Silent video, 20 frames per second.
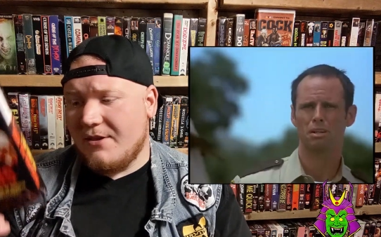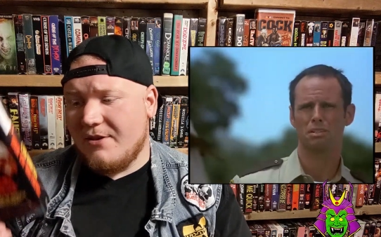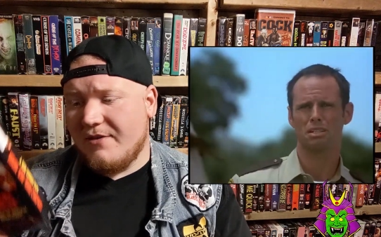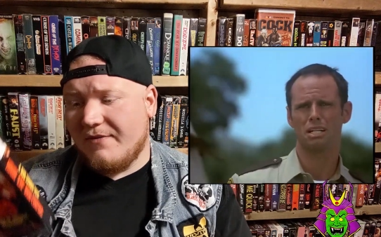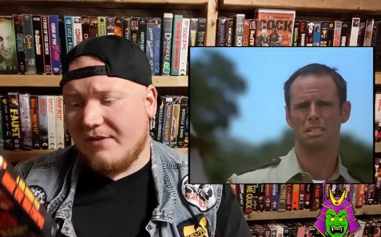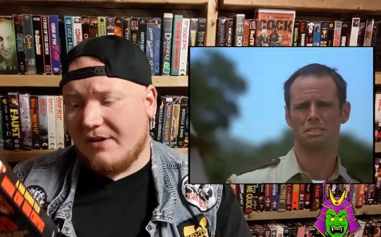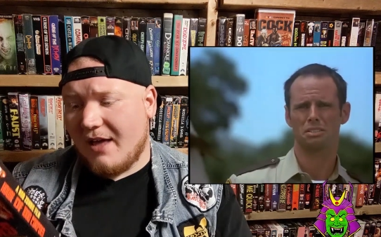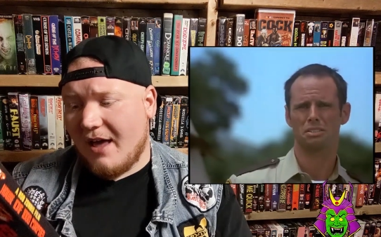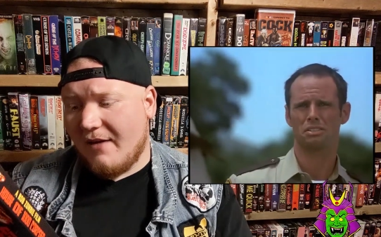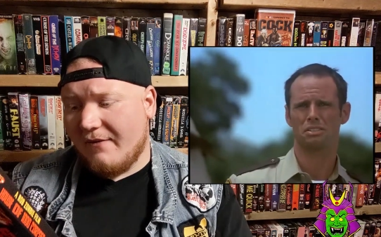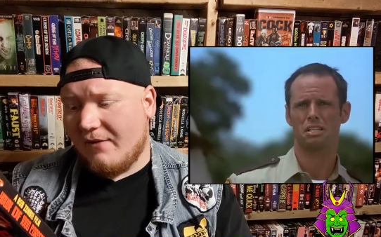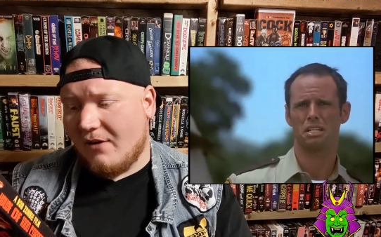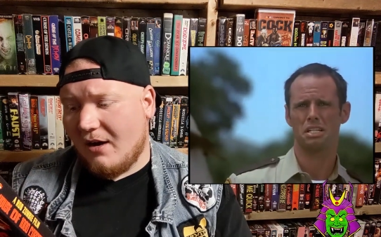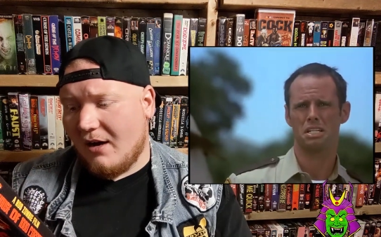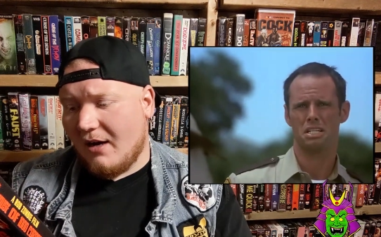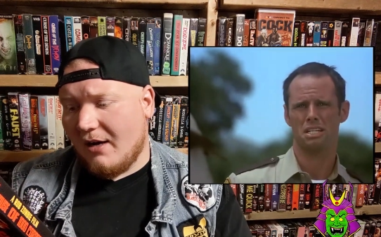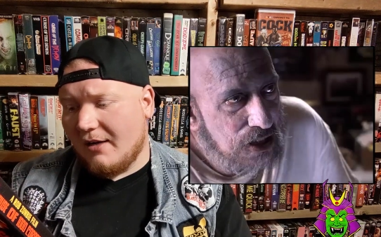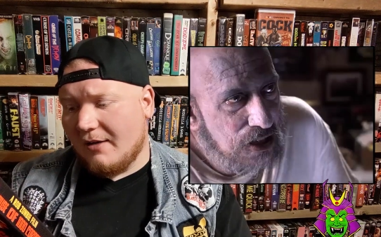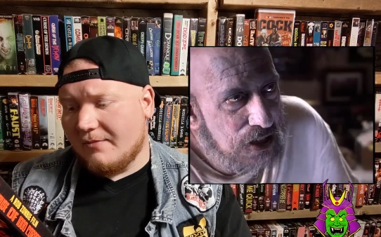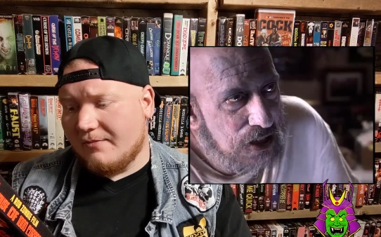Speaker 1: you even have
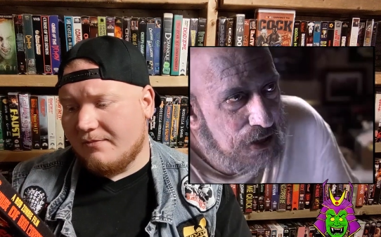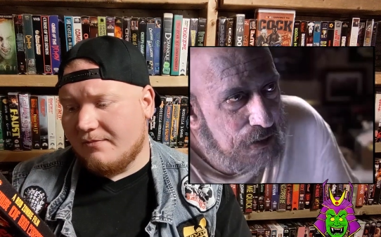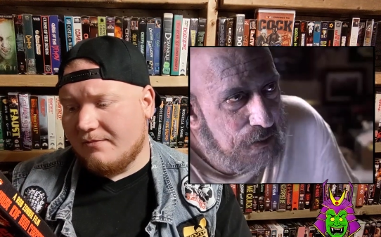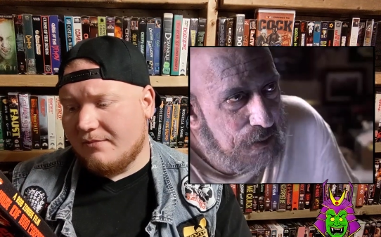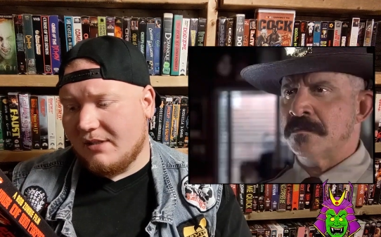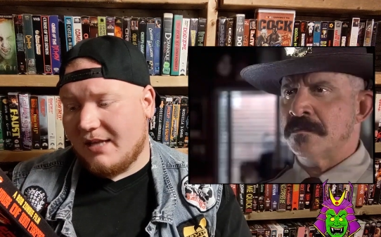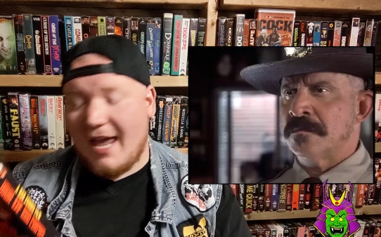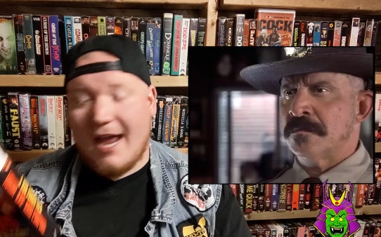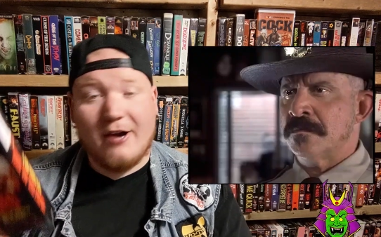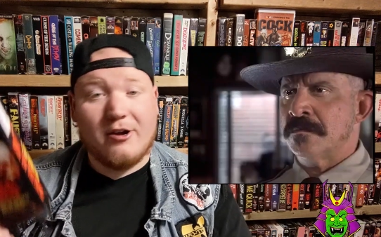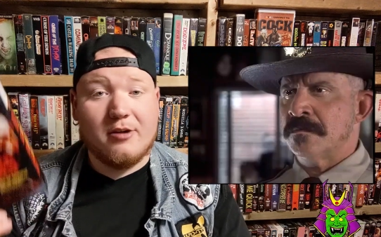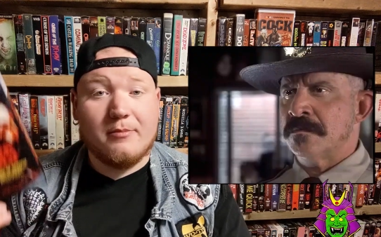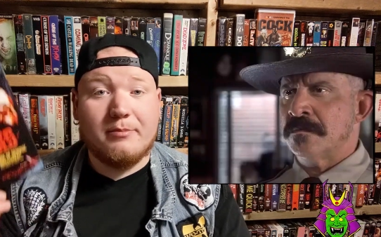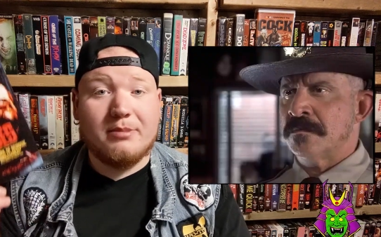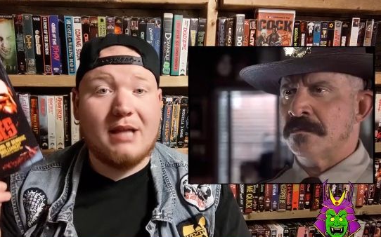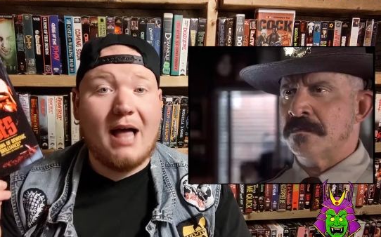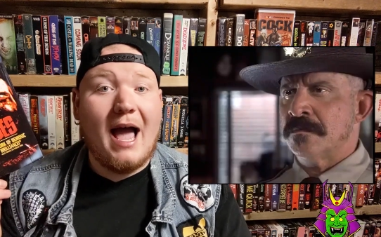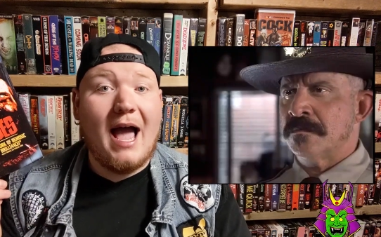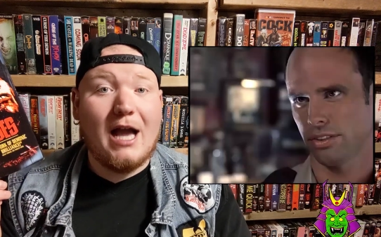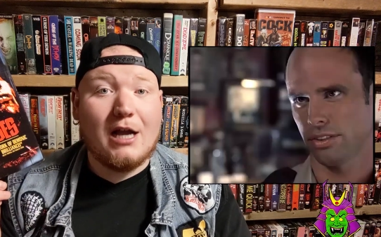uh, Karen
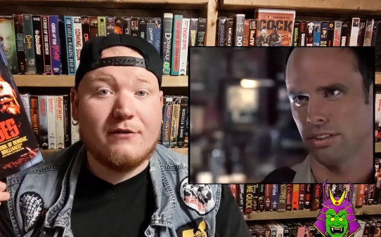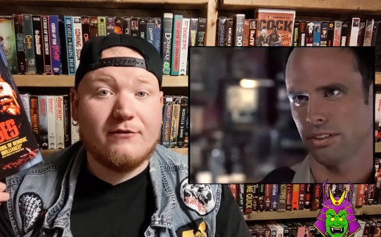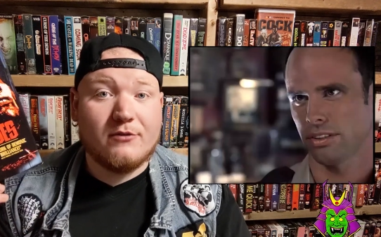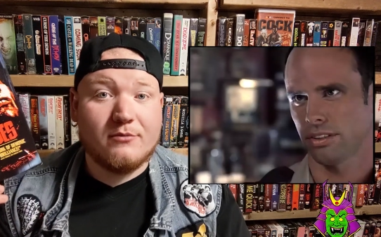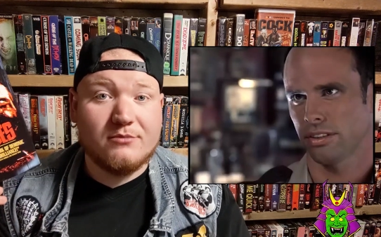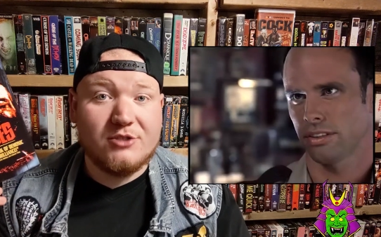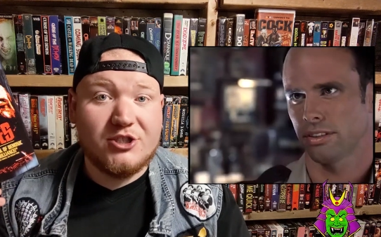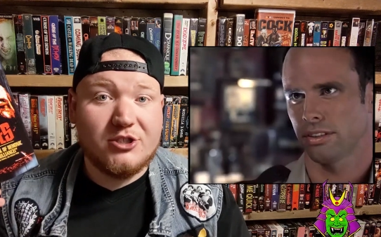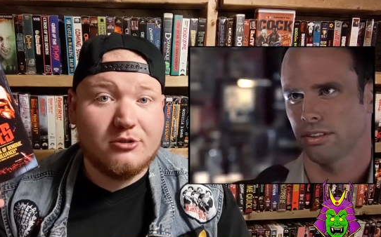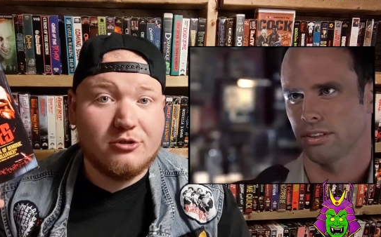Black from